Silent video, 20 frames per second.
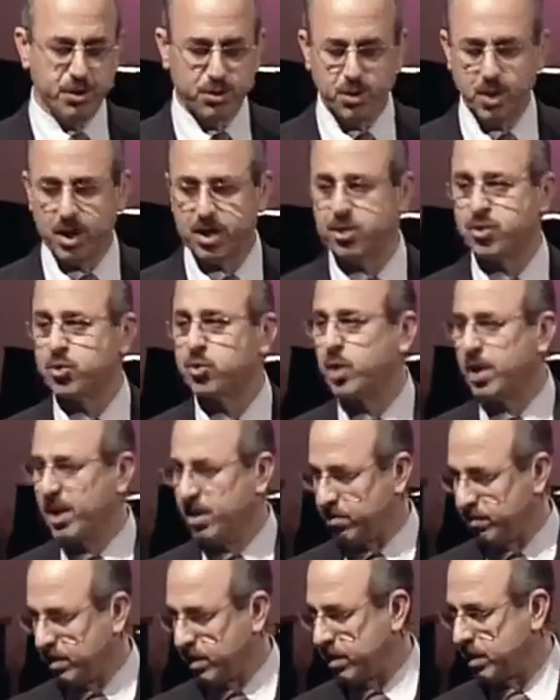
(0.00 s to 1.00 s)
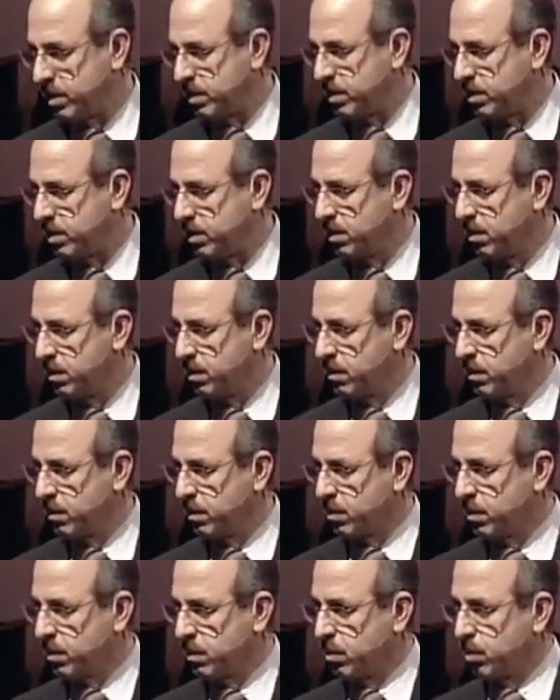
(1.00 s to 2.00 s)
Jew, as swear words.
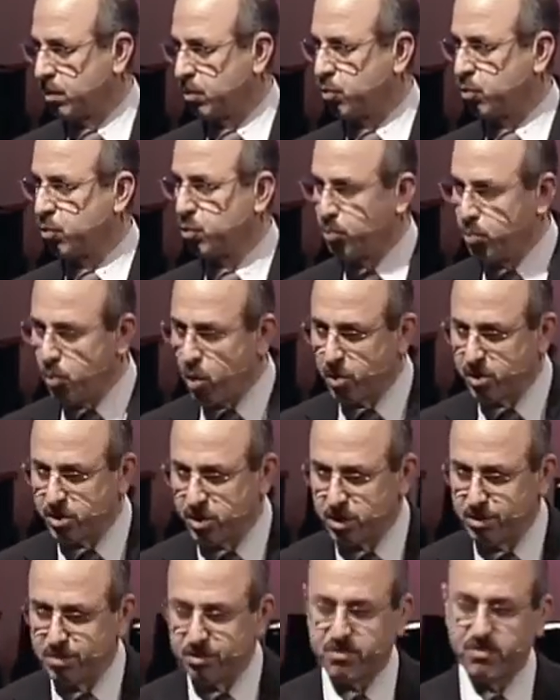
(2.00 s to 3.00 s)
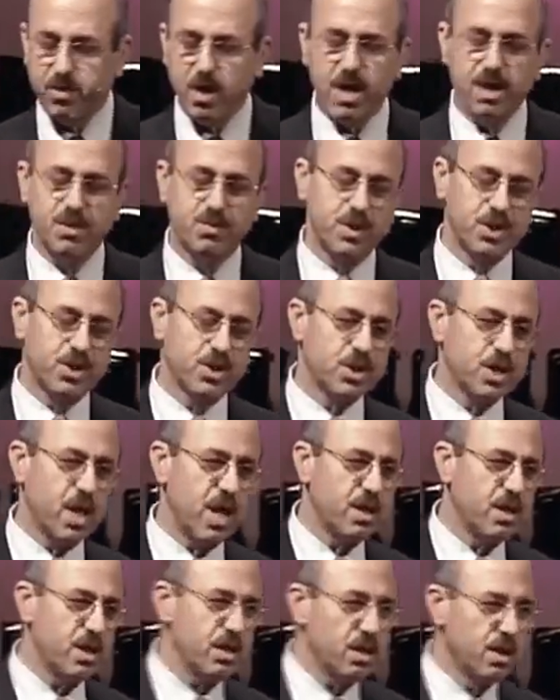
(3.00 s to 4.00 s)
Two Muslims fight with each
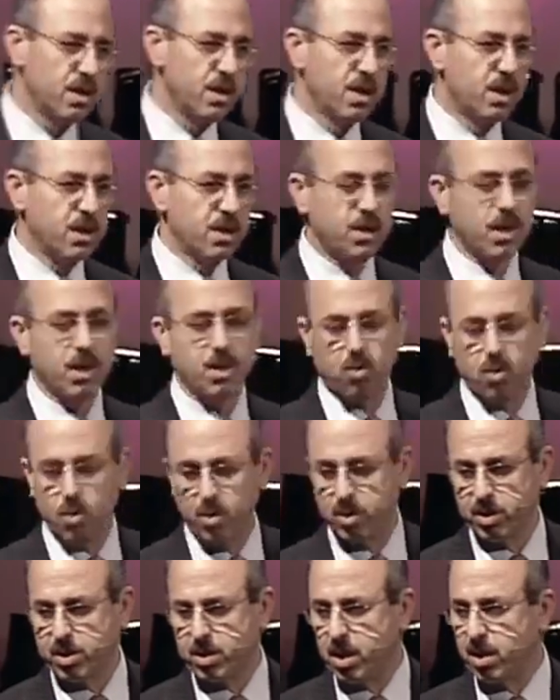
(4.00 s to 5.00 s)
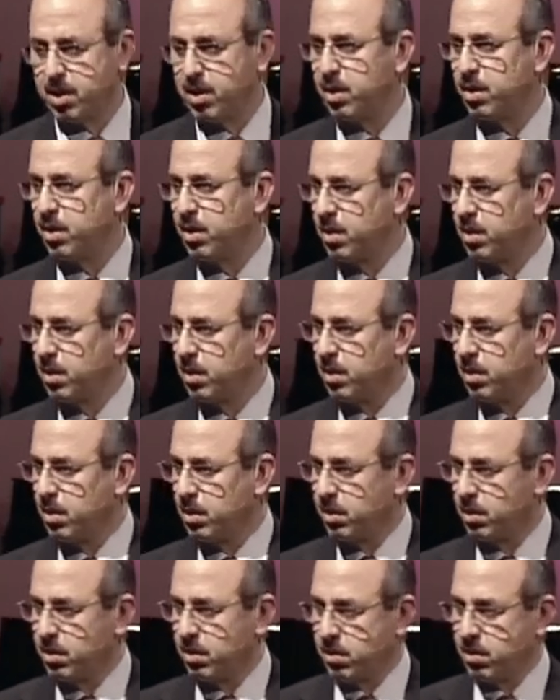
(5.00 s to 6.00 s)
other. They call each other
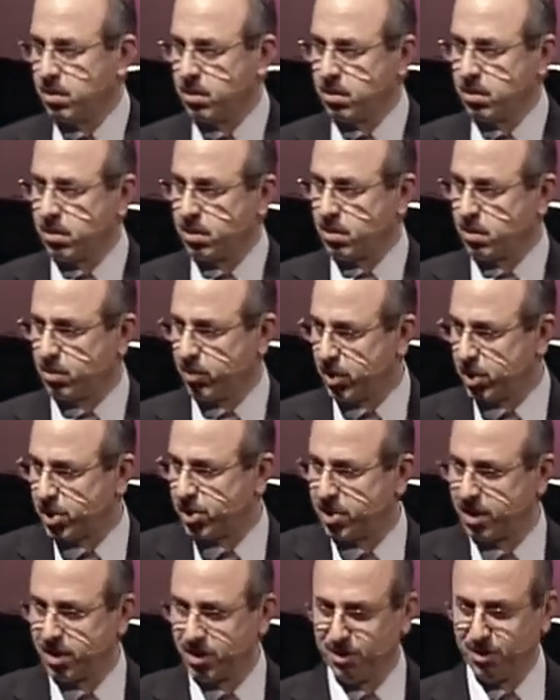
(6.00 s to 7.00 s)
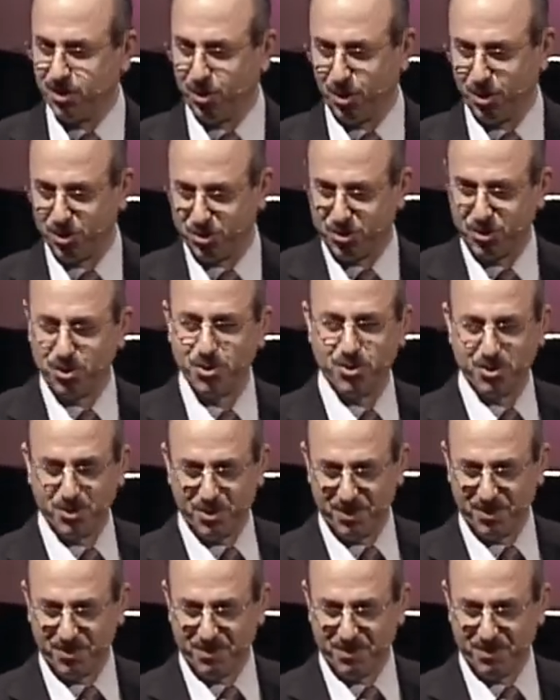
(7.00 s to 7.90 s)
Christian or Jew.